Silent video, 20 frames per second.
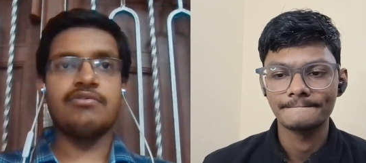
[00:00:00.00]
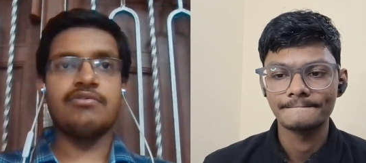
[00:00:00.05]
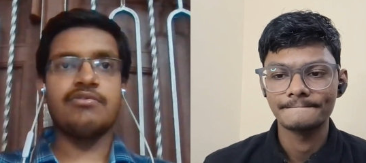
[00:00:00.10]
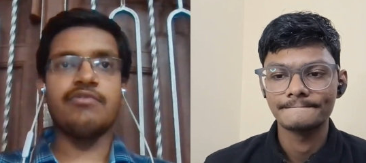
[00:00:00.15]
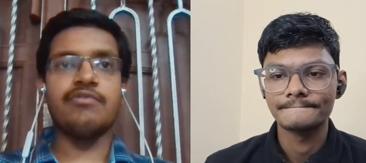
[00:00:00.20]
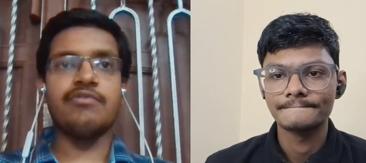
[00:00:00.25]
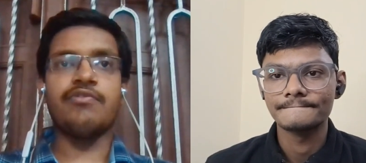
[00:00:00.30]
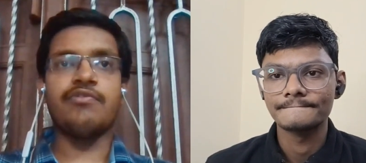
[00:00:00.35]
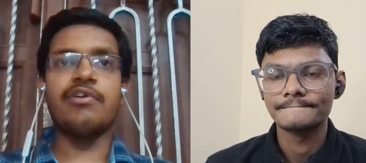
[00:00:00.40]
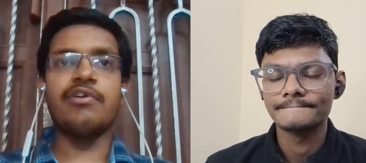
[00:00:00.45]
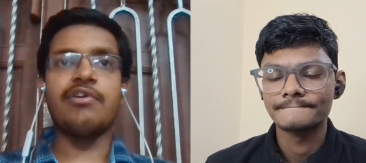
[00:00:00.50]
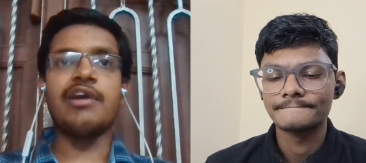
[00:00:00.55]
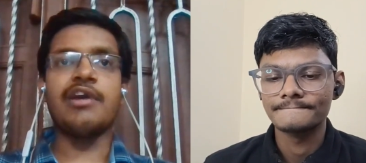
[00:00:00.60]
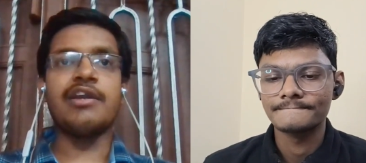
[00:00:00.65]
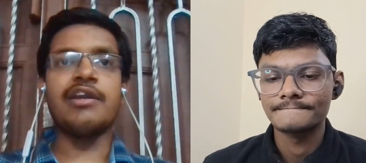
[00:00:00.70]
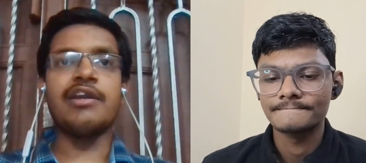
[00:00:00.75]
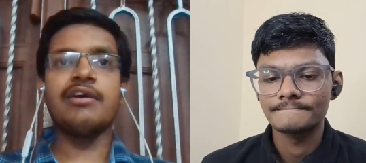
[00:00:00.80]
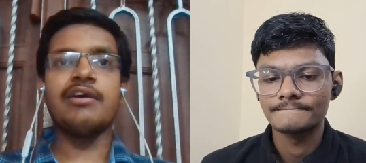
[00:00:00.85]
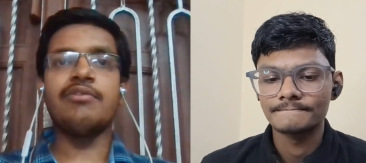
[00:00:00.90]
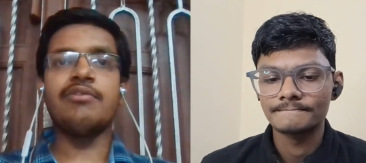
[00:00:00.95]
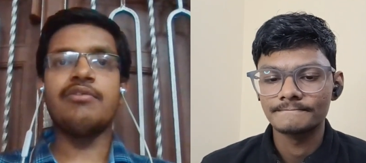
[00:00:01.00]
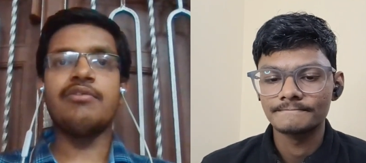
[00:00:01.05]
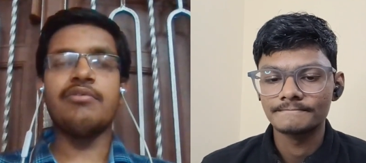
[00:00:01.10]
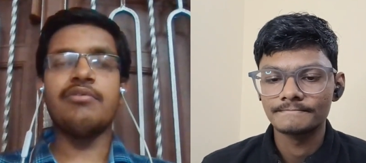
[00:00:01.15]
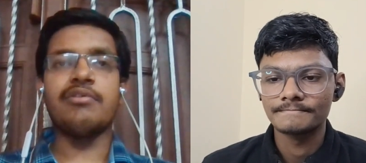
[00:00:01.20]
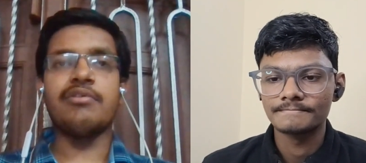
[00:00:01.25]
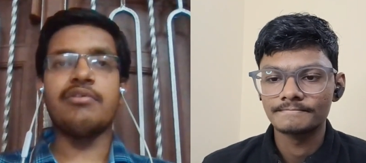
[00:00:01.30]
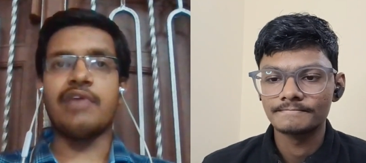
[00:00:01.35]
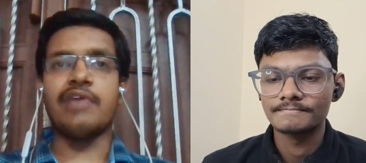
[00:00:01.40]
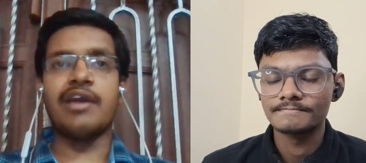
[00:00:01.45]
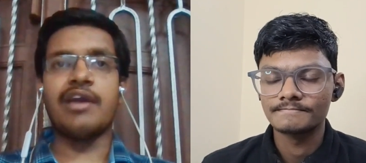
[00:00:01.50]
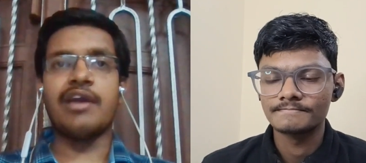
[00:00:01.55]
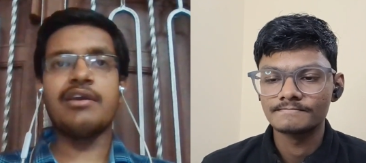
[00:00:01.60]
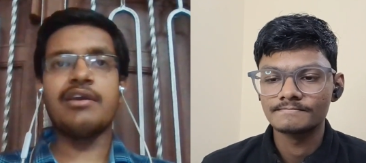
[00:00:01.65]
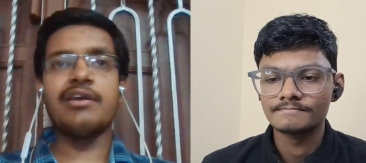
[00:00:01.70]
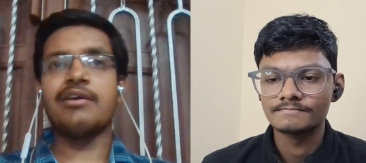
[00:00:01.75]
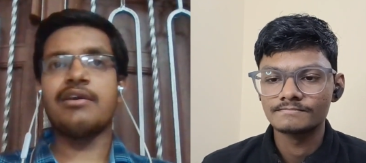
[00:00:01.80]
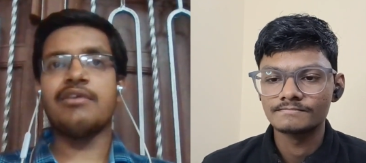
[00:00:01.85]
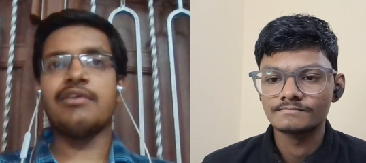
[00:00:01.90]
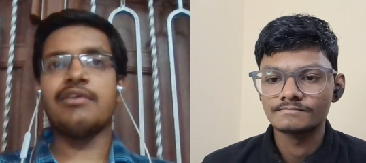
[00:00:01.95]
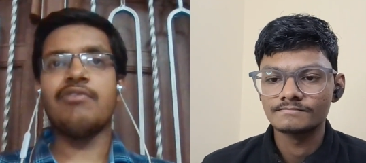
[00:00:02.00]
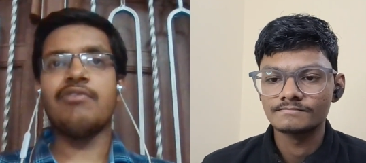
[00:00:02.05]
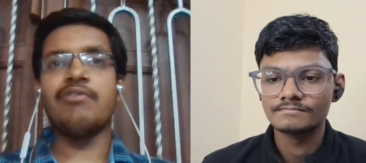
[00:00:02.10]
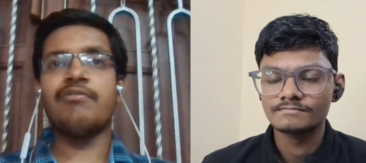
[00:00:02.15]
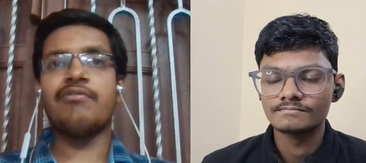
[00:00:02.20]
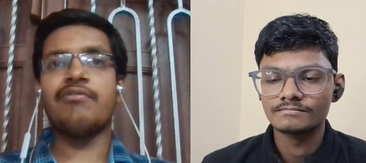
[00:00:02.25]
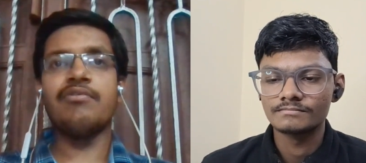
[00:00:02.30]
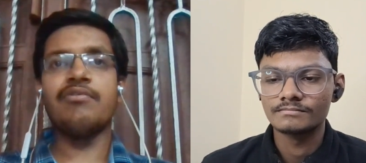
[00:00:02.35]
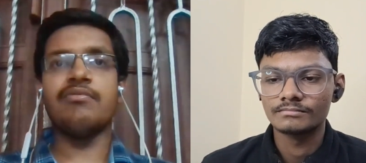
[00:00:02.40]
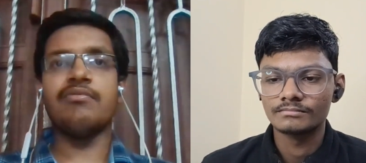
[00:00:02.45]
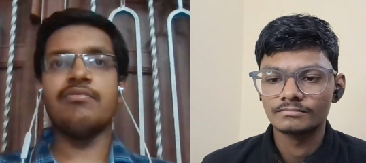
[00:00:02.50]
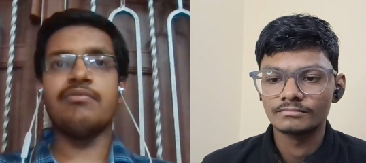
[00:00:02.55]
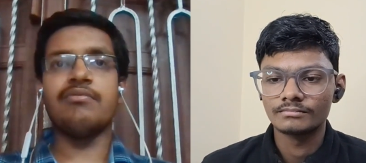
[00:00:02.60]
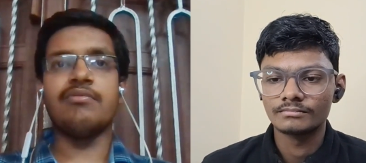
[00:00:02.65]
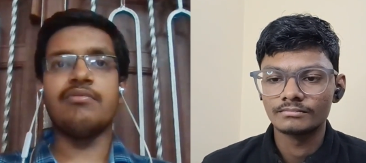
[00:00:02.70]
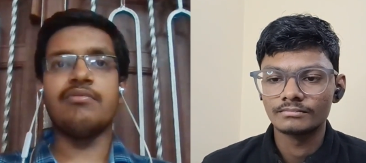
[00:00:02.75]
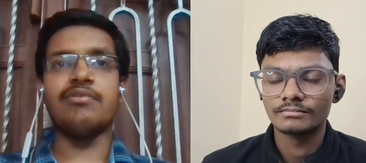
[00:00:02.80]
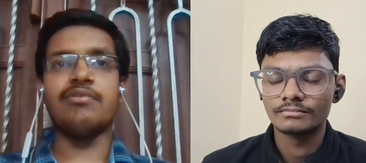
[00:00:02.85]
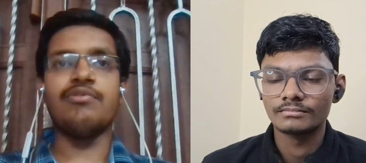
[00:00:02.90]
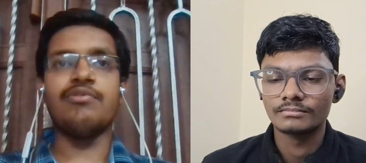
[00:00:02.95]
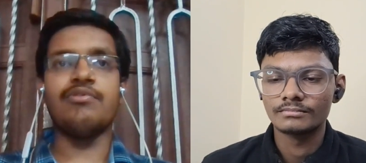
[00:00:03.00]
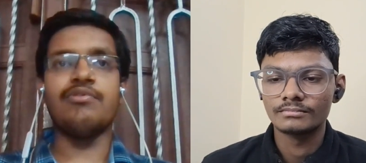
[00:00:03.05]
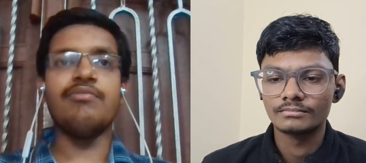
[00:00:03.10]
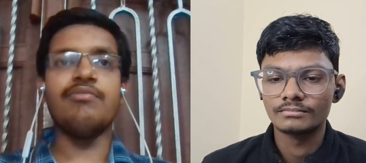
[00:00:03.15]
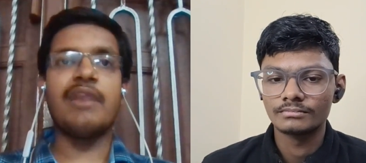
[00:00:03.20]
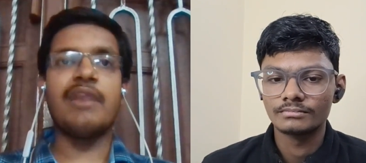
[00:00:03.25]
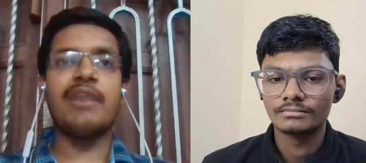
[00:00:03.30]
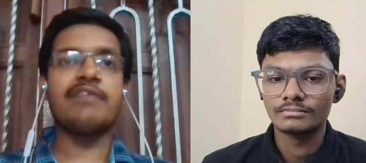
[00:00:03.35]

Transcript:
Speaker 1: So for getting a good rank, you have to do